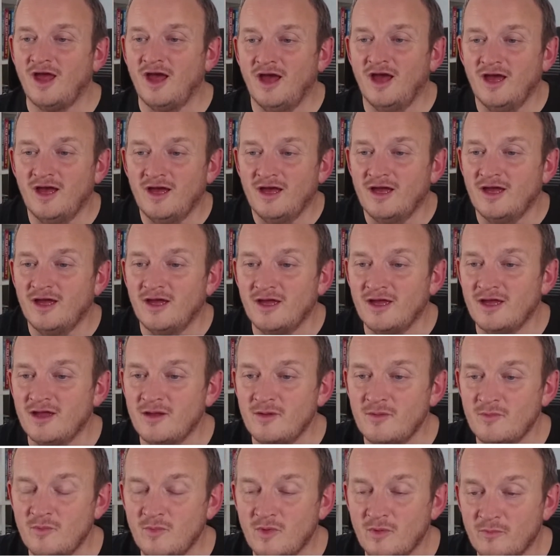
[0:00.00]

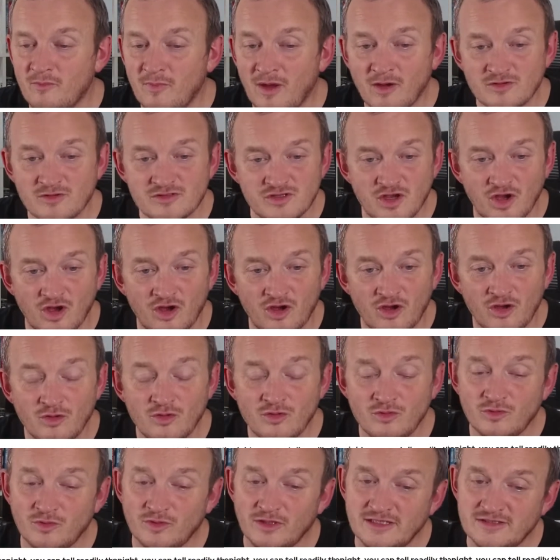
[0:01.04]
Malk's,
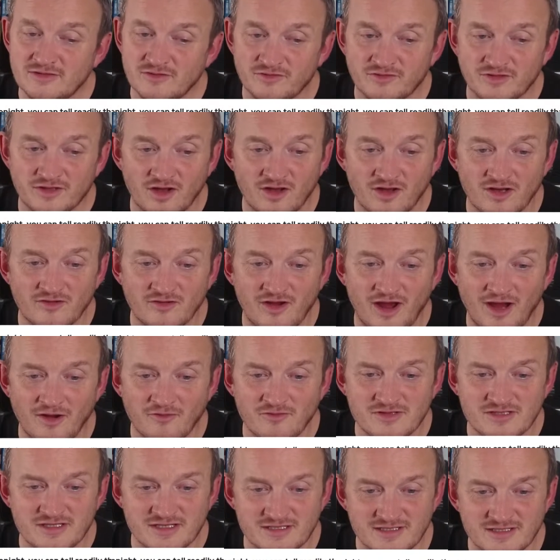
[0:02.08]
he's off the Isle of
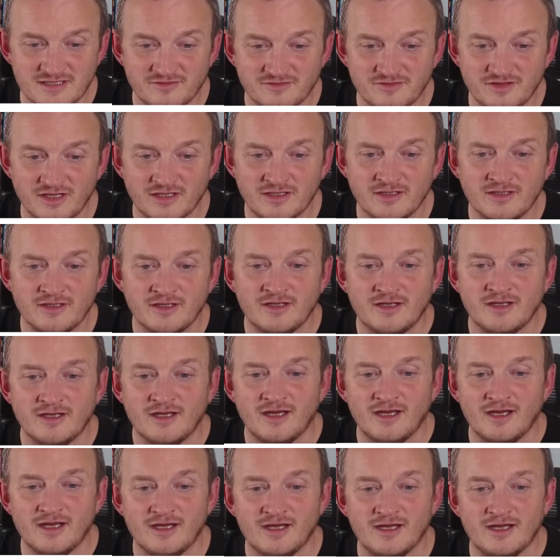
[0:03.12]
Harris this evening.
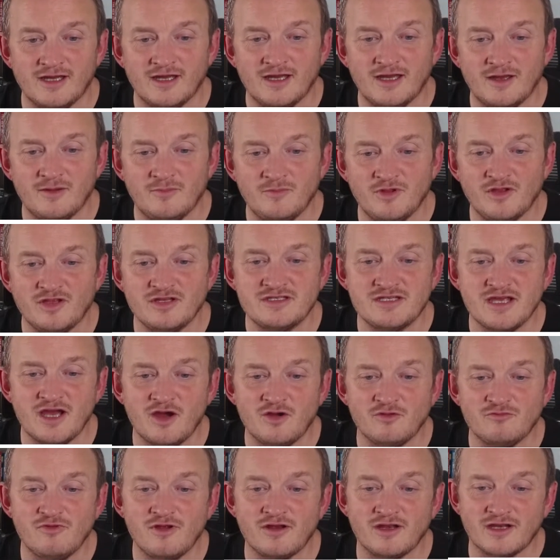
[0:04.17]
You can
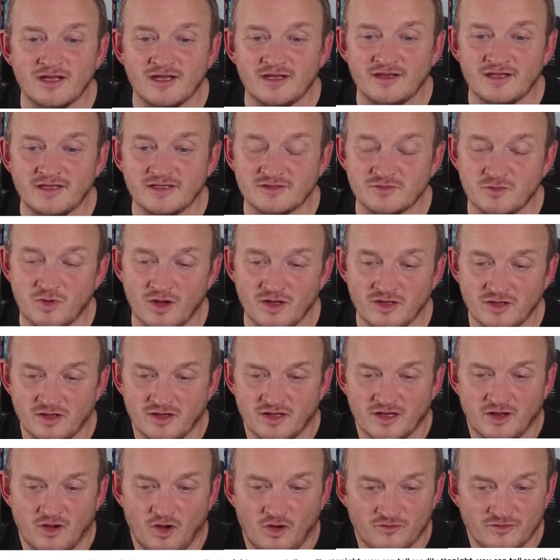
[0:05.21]
tell readily that it's quite
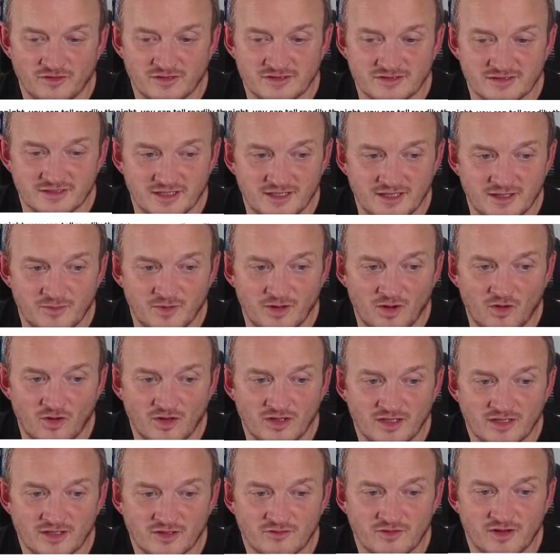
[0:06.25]
young, obviously a bit
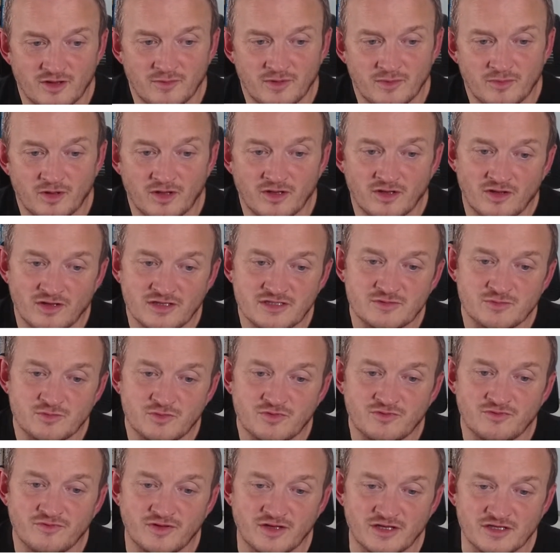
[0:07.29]
oily and creamy, but a nice
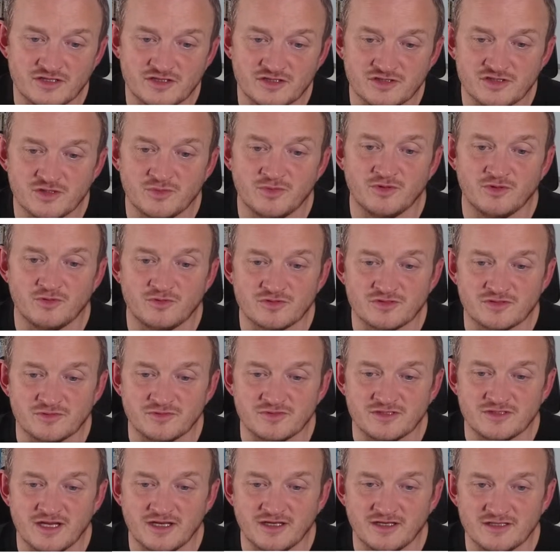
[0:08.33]
smooth finish. Should be an awesome
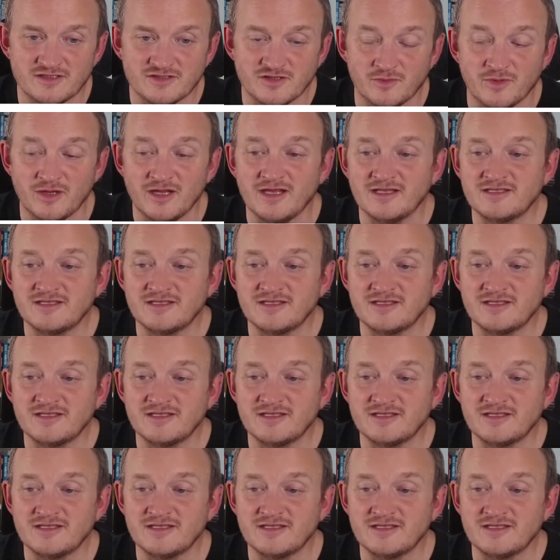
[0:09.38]
10 years time.